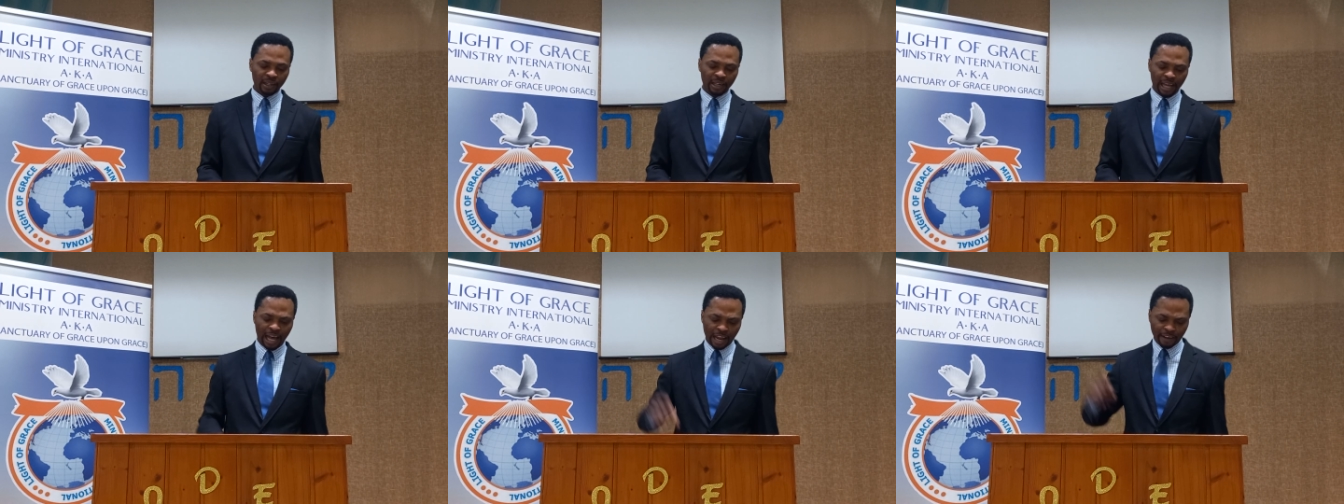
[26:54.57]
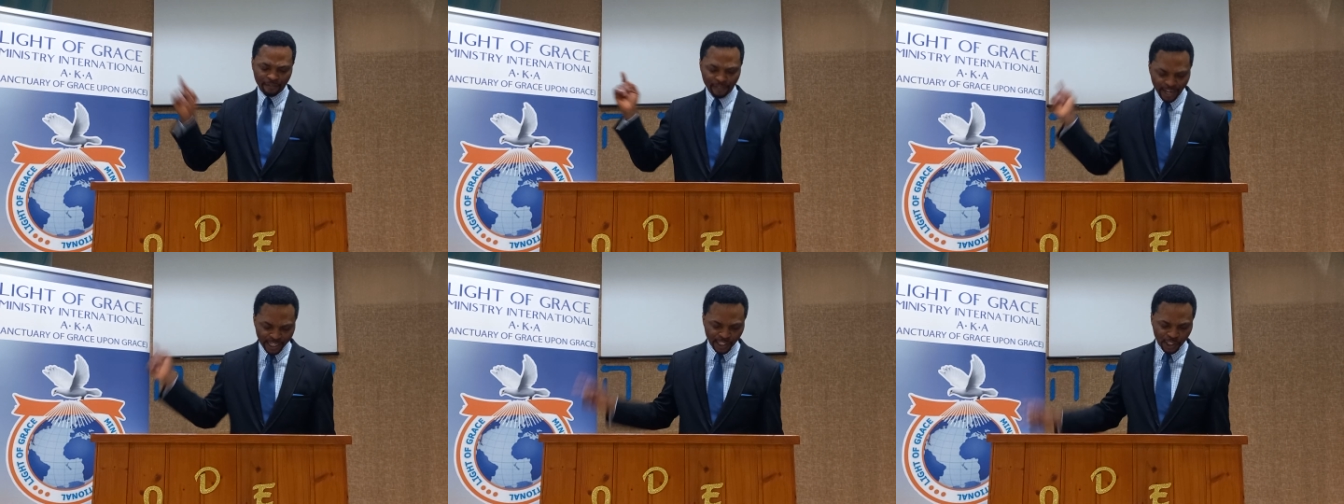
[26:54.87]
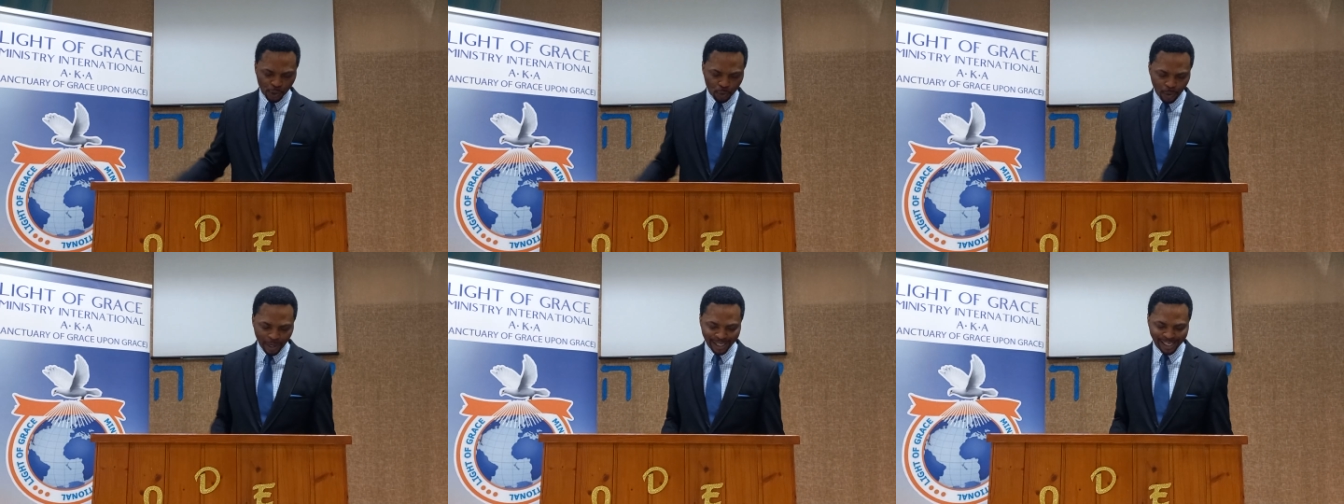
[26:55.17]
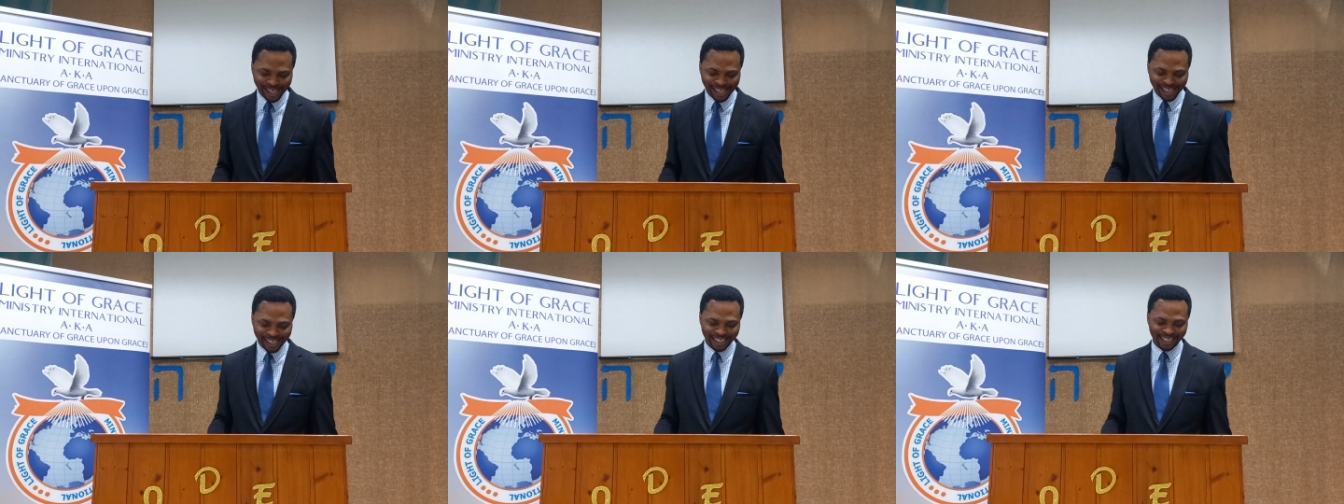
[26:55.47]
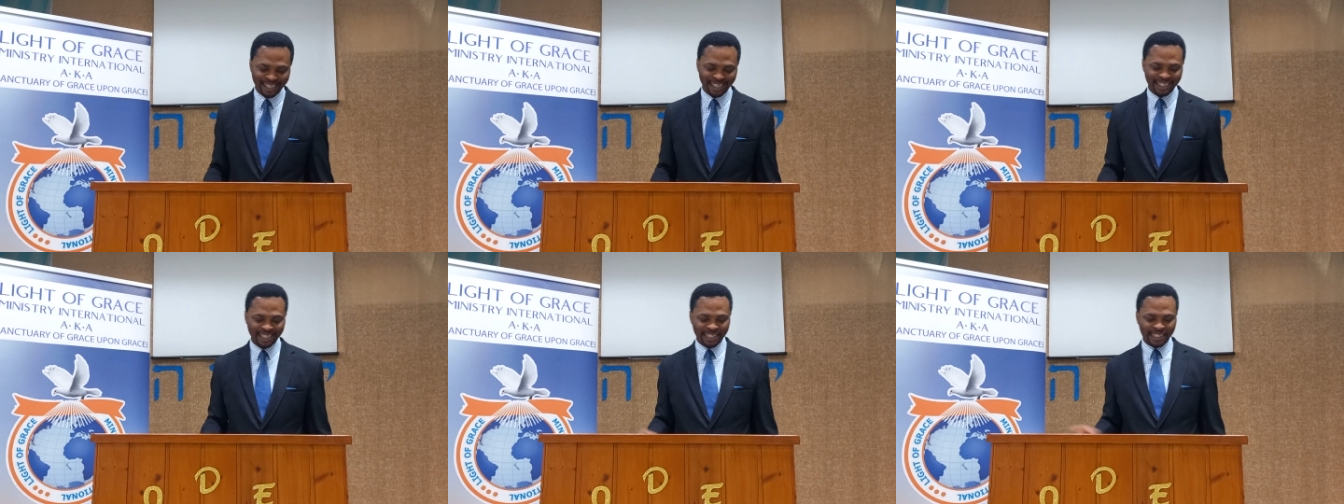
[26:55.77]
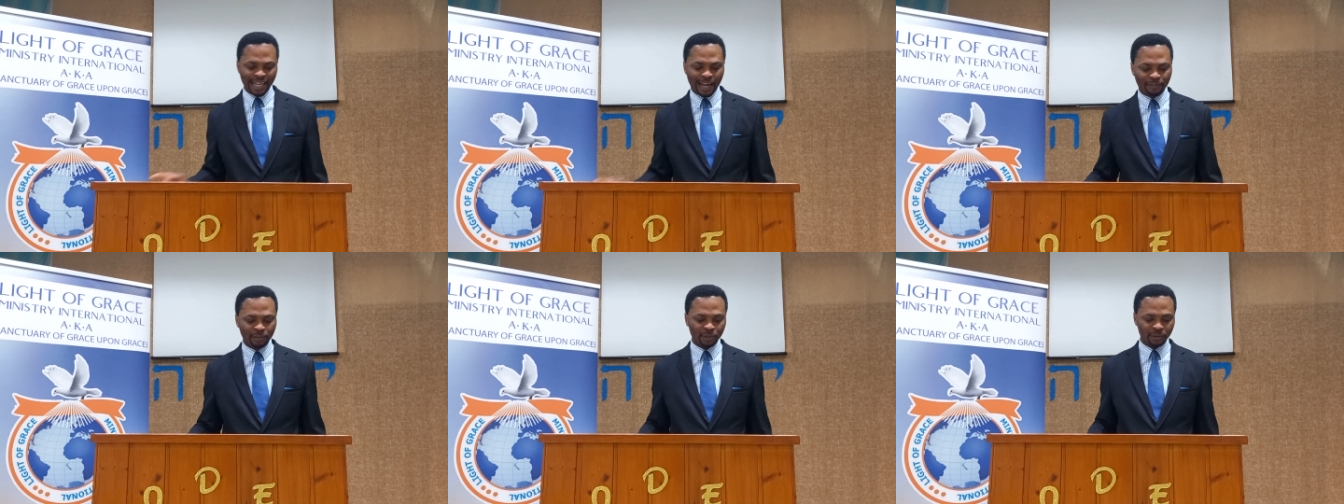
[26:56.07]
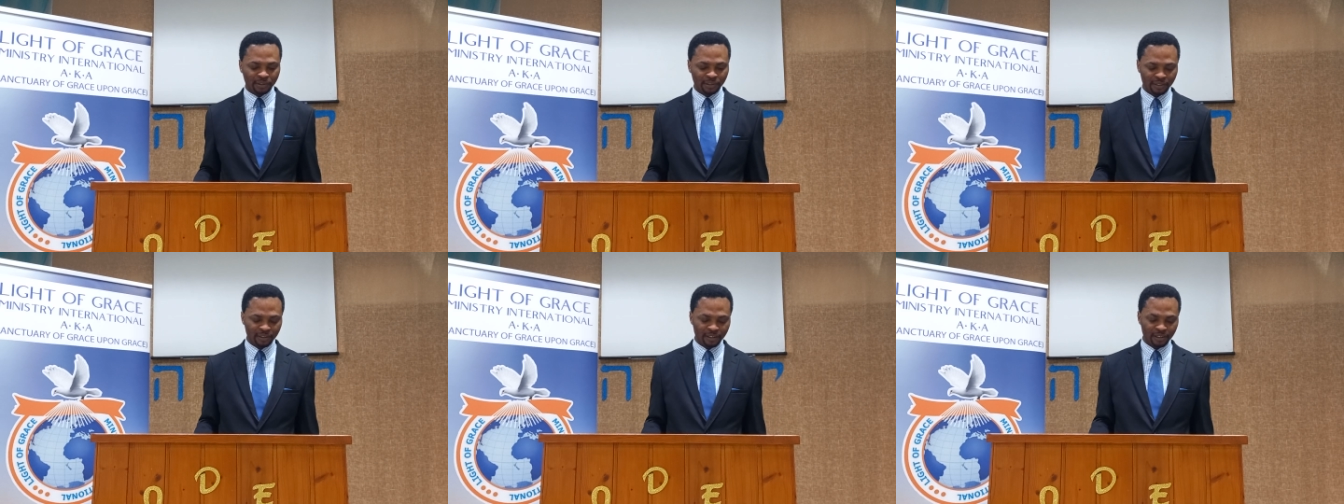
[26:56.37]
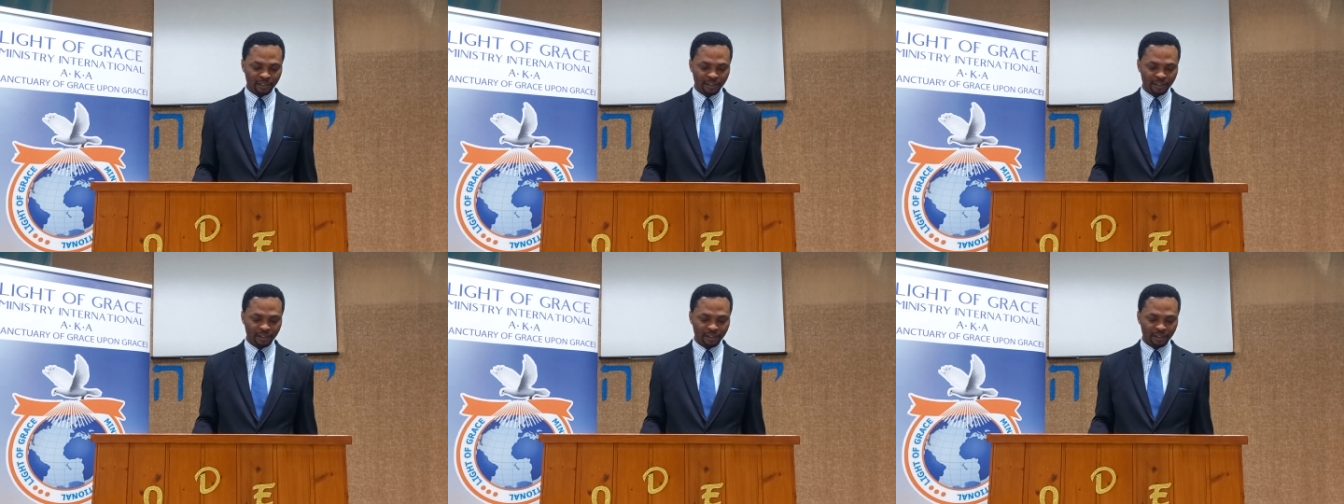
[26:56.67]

and verse 27,